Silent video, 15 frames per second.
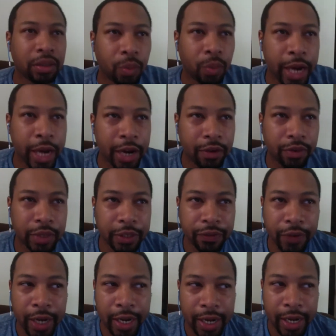when I
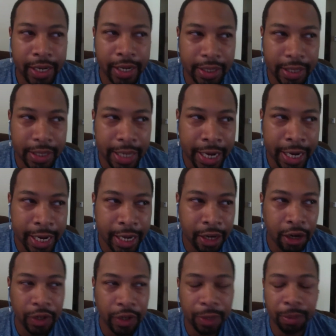refinanced, I had
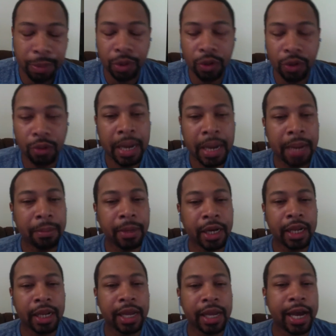already pulled my
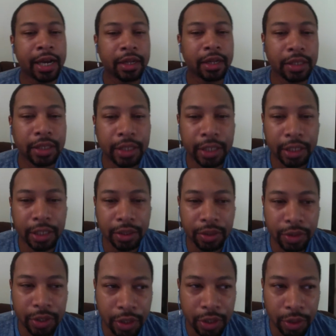money out of the deal.
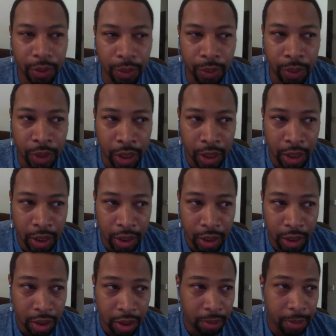So
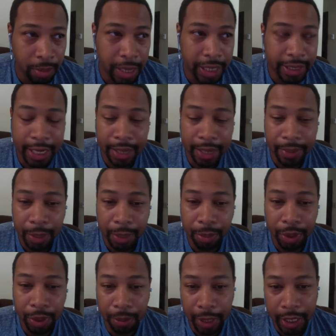by the time they
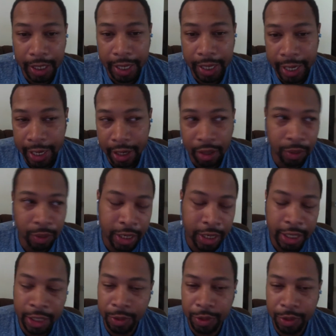put money down with it,
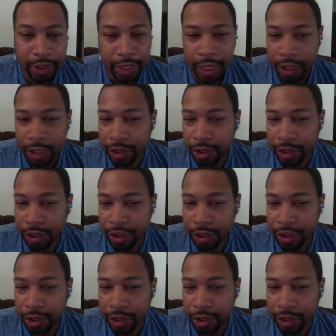it was just extra